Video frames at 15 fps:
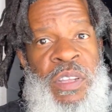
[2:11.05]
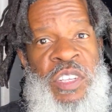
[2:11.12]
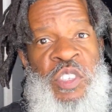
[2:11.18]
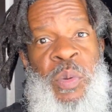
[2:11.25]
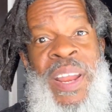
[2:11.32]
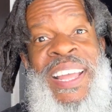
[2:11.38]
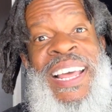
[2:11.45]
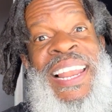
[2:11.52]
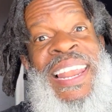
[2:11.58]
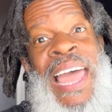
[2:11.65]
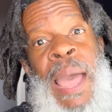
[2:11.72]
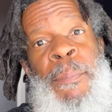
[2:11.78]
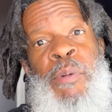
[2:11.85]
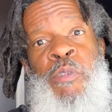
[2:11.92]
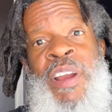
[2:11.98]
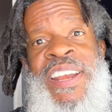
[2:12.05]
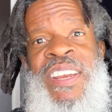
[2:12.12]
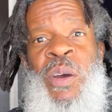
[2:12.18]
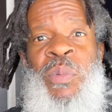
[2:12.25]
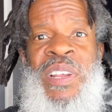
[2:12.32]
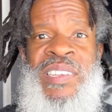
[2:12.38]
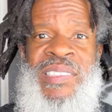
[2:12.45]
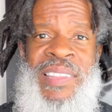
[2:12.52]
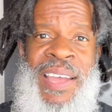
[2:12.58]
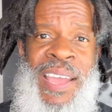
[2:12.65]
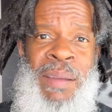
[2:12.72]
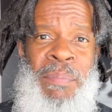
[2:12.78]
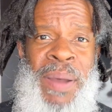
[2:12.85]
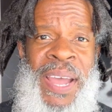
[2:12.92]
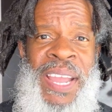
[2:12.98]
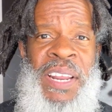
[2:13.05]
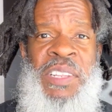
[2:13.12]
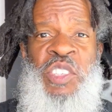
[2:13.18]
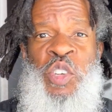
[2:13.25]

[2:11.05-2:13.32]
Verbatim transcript: So they collaborating on this thing, man.